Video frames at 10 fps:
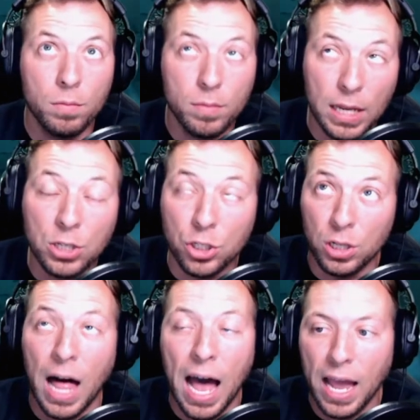in
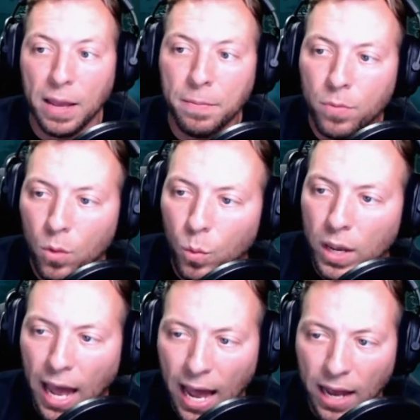July, we
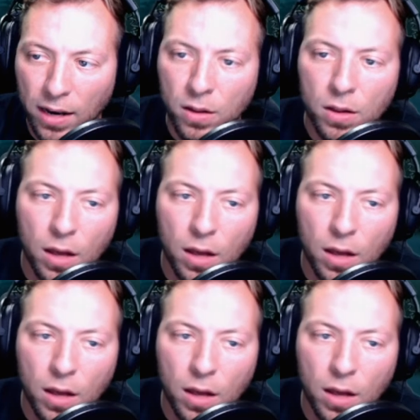had